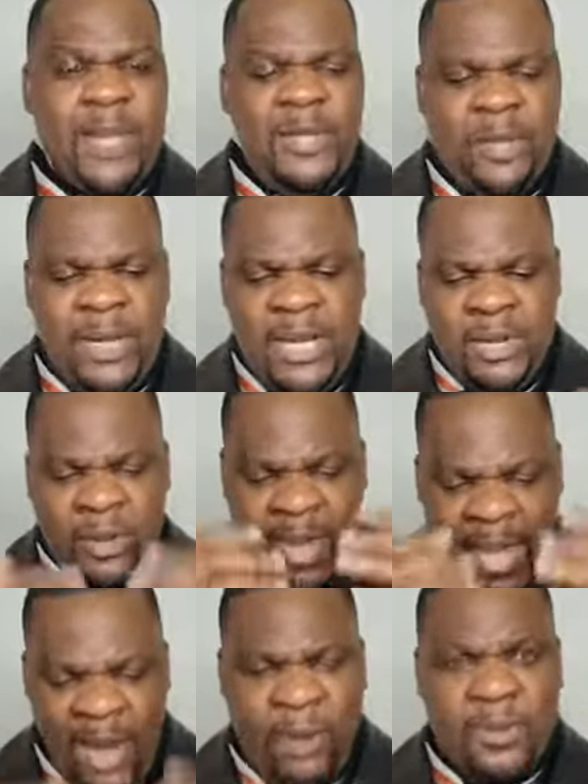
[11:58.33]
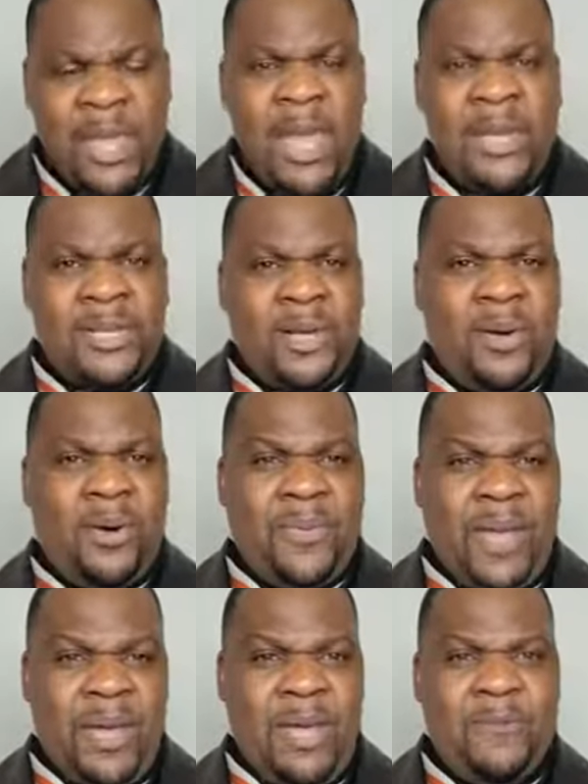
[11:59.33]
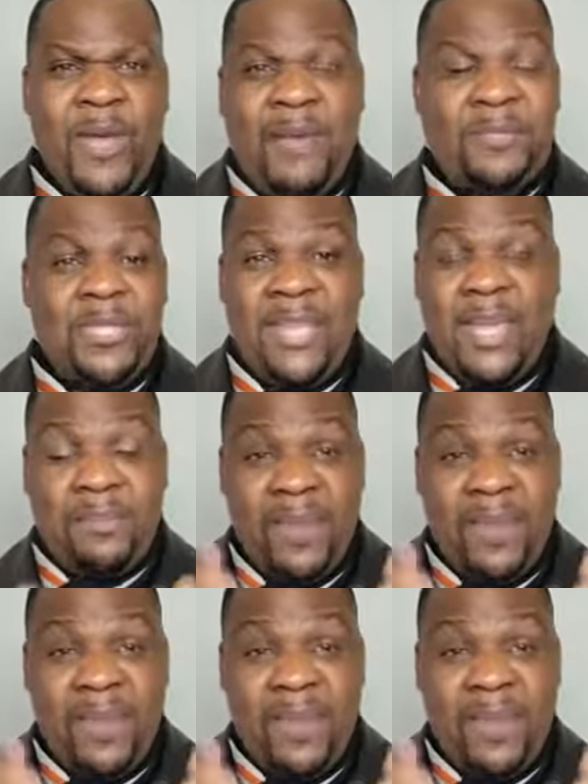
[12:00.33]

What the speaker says: You need your health to go there. If you have to take